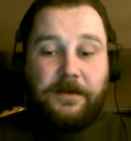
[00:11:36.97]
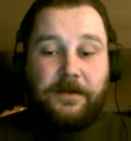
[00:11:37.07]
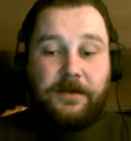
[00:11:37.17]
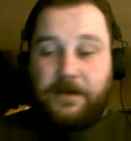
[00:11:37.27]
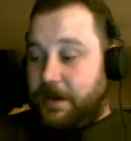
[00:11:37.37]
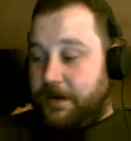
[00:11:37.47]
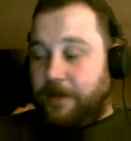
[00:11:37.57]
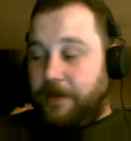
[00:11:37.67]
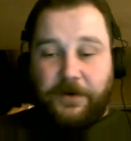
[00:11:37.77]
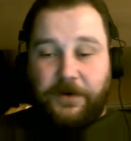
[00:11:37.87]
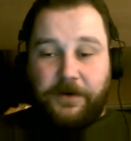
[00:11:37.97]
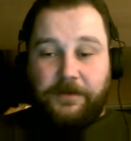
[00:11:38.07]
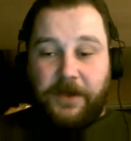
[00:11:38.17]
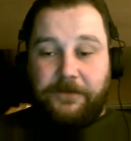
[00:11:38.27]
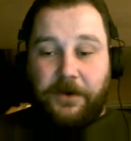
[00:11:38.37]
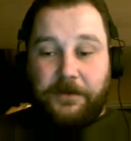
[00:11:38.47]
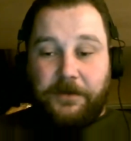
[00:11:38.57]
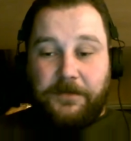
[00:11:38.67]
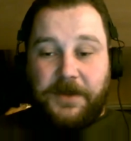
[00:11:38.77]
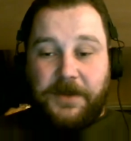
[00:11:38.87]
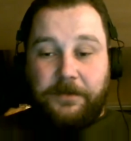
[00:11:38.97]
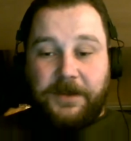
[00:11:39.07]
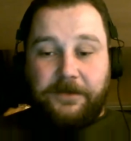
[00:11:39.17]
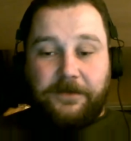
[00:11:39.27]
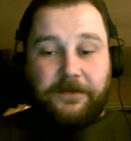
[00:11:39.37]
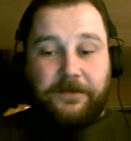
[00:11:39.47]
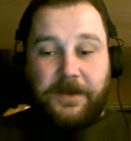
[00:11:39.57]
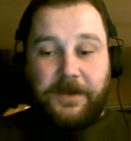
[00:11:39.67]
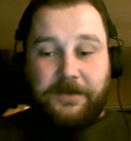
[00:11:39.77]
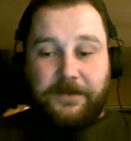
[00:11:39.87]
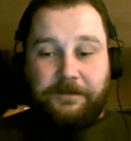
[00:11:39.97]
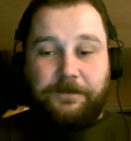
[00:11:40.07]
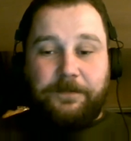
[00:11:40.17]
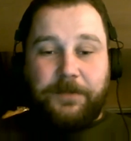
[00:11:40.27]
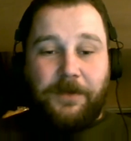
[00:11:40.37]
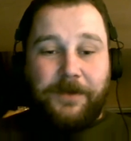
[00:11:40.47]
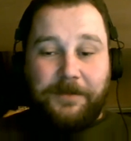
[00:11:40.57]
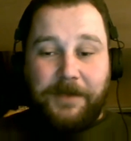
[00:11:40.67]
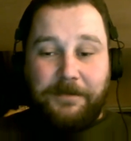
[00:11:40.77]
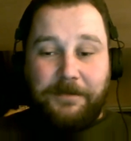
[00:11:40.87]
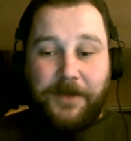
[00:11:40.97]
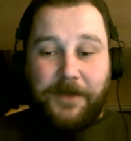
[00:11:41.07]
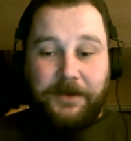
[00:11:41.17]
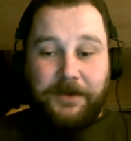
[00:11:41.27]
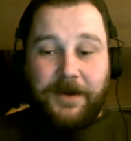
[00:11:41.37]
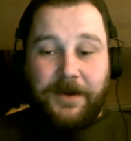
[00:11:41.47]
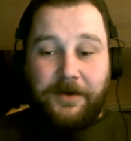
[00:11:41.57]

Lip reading: And I'm turning my volume down a little bit because it's blowing my mind right now.